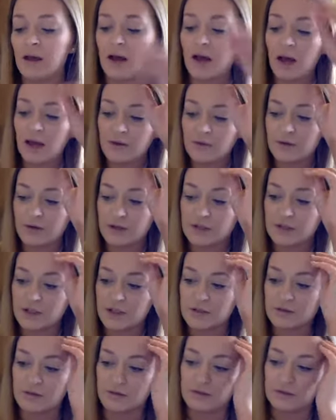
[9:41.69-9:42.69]
Eirik, she
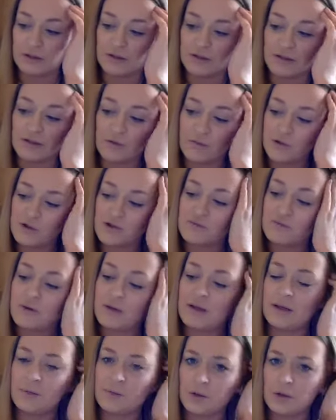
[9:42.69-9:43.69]
scolded, so much
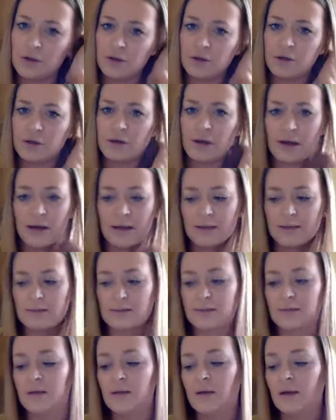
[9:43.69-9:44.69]
reading will hurt your
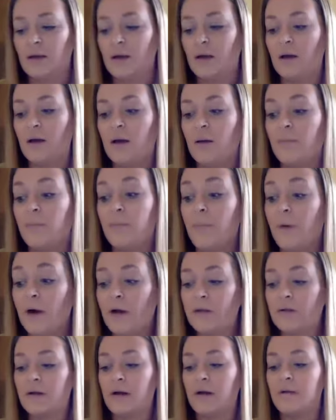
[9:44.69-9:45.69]
eyes.
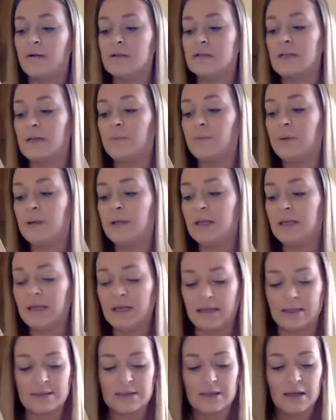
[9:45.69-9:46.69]
Mother, Eirik said,
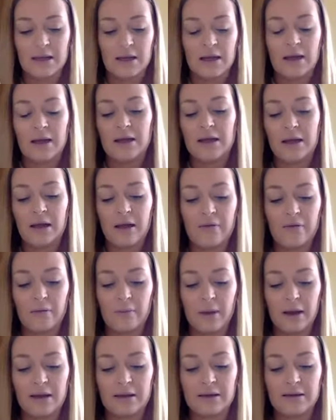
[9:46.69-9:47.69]
please, never
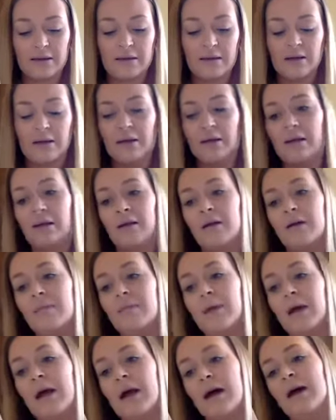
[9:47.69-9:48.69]
mind
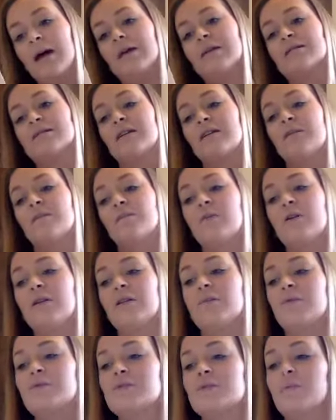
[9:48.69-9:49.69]
my eyes. I am reading
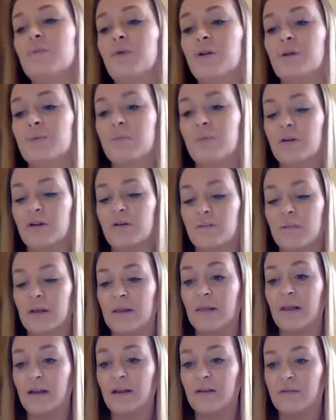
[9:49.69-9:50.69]
the most important book of my
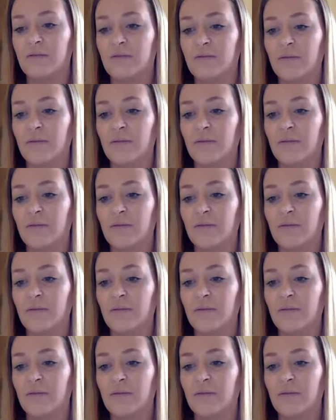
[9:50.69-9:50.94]
life.